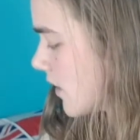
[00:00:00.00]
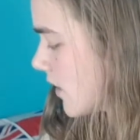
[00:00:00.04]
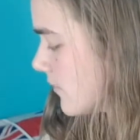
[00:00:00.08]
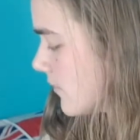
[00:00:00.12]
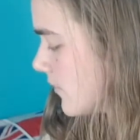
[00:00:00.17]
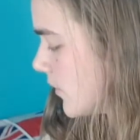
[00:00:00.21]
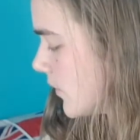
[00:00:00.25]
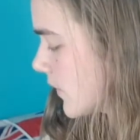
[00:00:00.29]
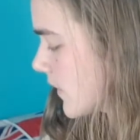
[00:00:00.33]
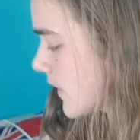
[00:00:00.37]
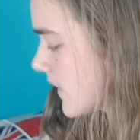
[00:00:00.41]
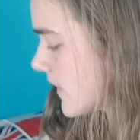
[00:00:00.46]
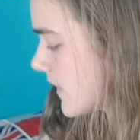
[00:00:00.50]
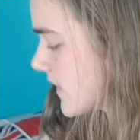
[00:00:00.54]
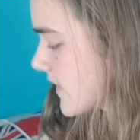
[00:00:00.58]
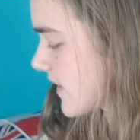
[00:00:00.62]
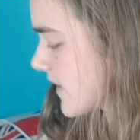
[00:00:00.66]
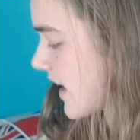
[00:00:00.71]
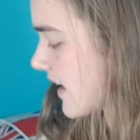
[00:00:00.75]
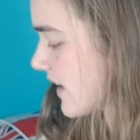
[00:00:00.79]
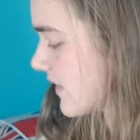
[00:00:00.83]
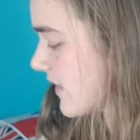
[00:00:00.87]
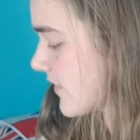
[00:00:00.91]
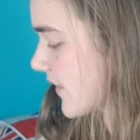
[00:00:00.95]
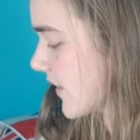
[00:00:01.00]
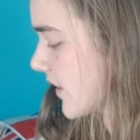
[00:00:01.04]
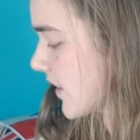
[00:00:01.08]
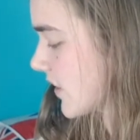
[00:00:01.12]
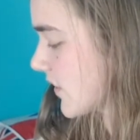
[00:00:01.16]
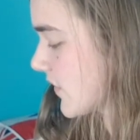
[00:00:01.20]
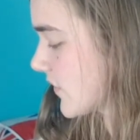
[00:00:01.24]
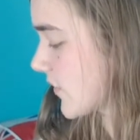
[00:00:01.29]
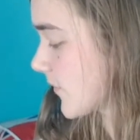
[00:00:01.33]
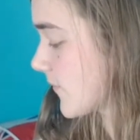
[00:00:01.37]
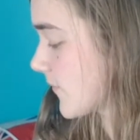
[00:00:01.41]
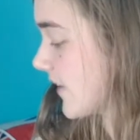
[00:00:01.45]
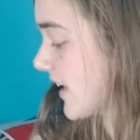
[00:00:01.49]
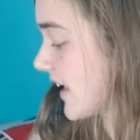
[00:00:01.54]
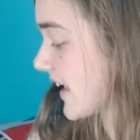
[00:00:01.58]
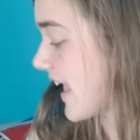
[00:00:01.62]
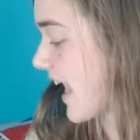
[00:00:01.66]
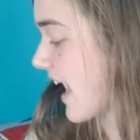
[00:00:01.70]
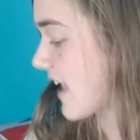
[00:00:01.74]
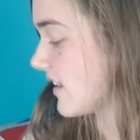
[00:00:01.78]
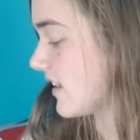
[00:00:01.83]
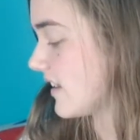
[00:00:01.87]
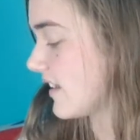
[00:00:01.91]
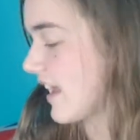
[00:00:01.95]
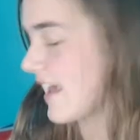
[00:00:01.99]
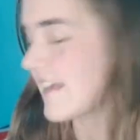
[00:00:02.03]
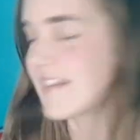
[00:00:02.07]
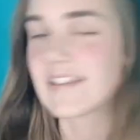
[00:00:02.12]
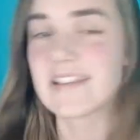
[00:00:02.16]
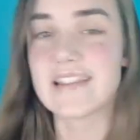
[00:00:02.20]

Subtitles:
you could say that Sofia Kenin has